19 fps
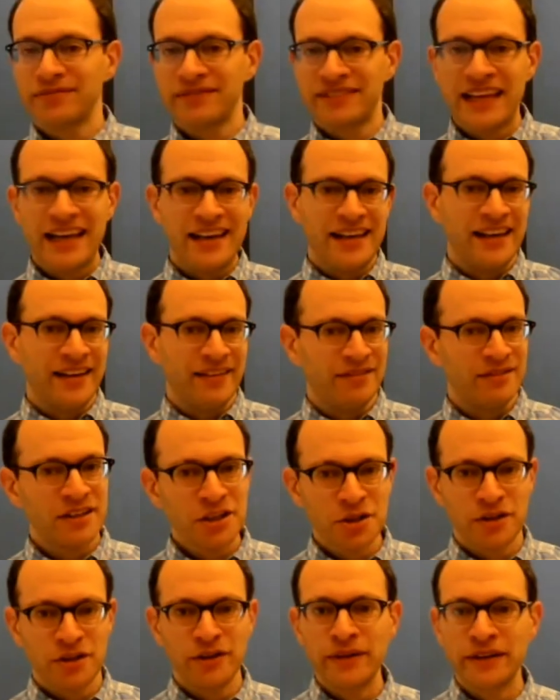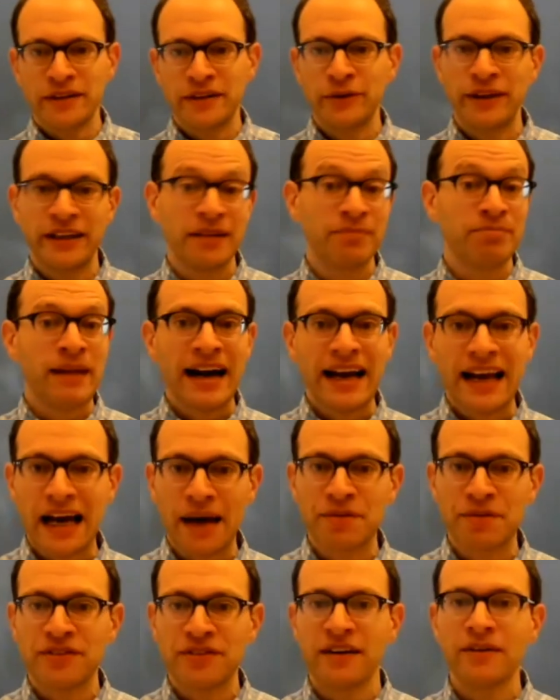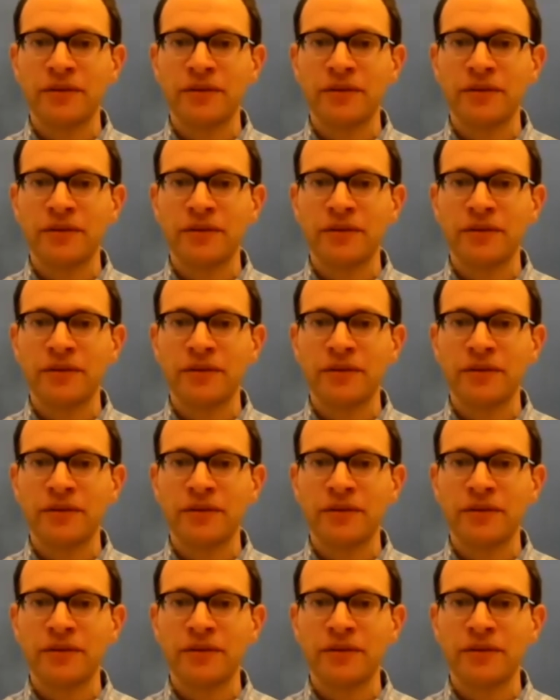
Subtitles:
taking tissue and doing a biopsy,